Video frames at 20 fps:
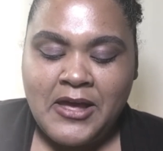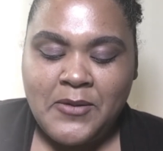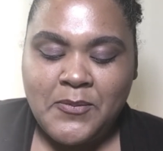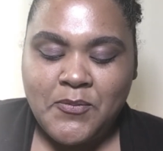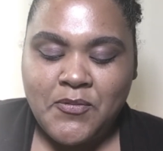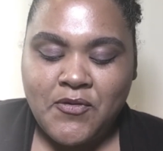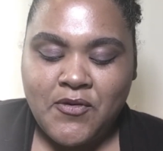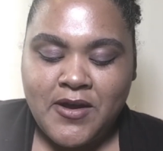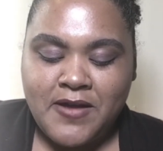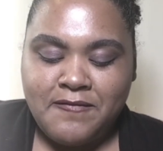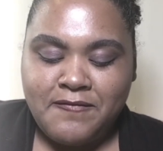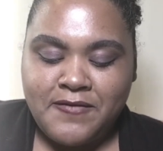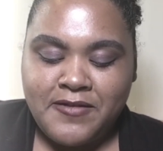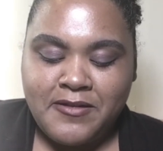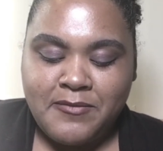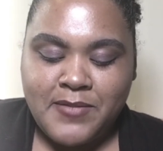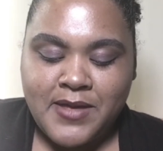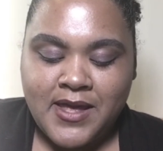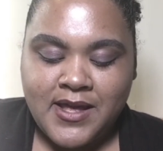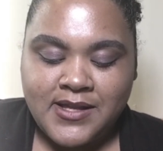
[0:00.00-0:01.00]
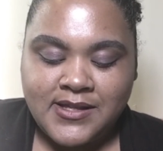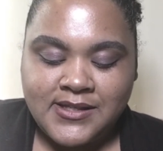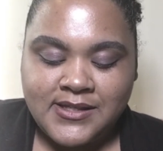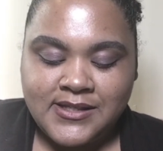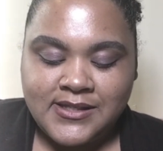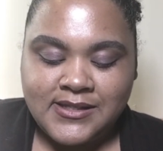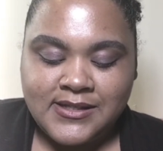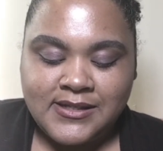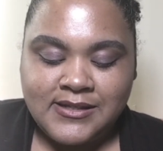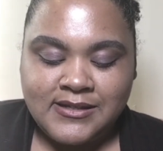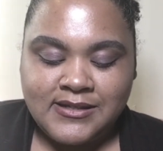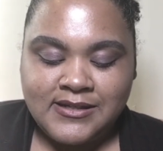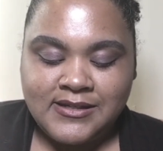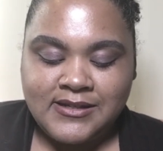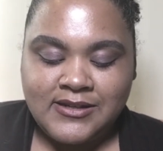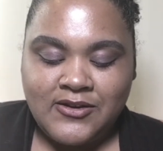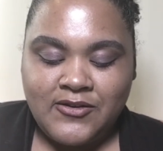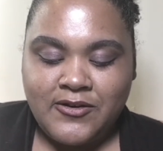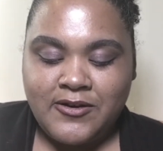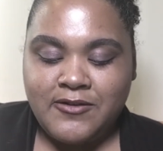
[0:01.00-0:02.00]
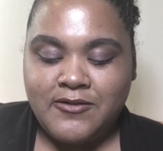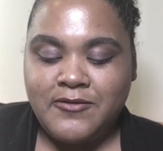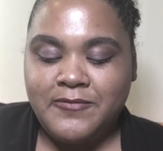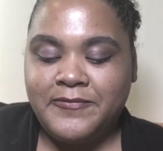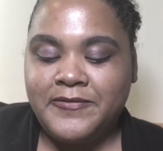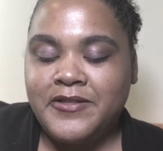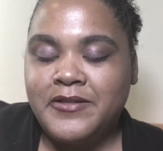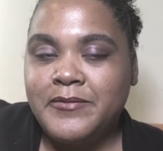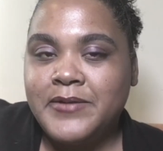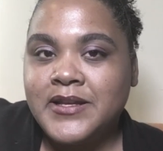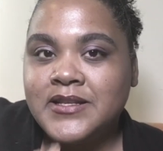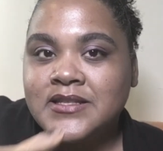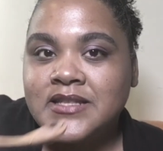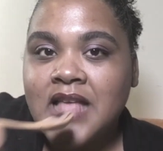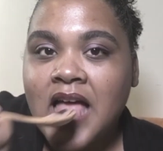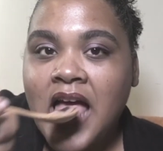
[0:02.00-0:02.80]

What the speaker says: pray for the best, or hope for the best.